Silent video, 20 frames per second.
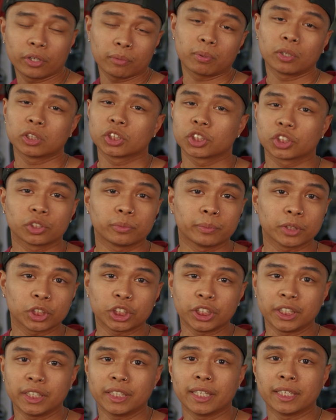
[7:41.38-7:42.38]
you purchase your
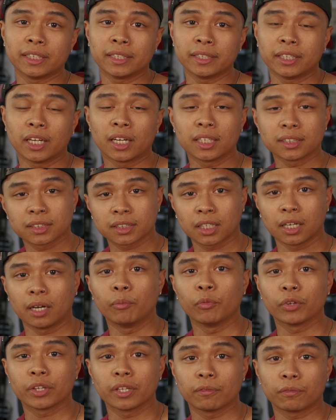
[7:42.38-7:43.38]
machine, it does
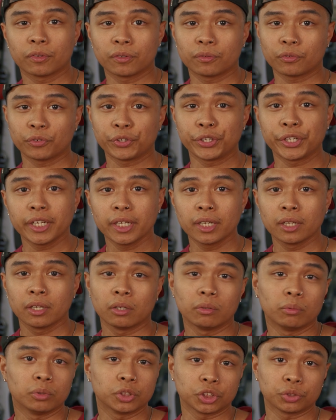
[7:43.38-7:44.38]
come with it for free,
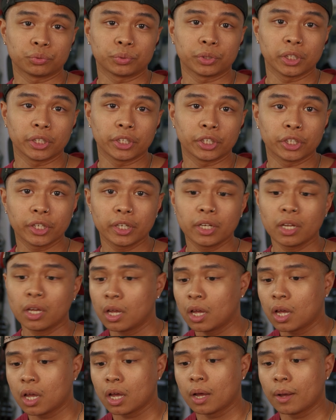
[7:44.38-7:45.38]
which is really good.
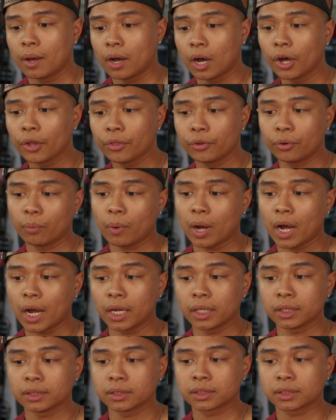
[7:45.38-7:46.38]

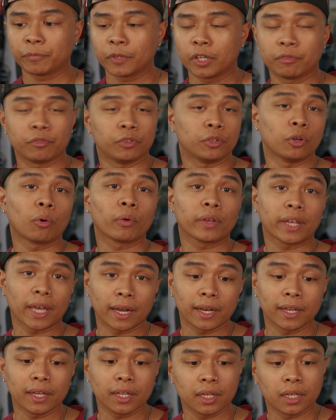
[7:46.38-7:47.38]
Otherwise, if you don't
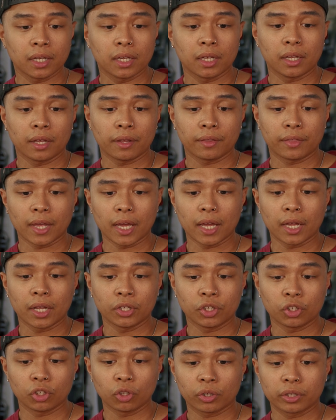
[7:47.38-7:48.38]
get it, then
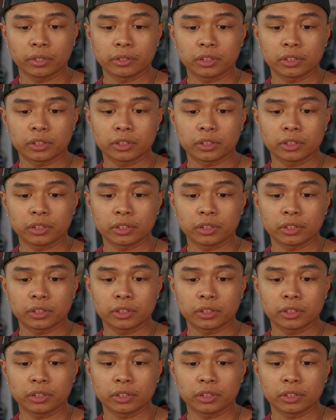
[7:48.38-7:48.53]
you're looking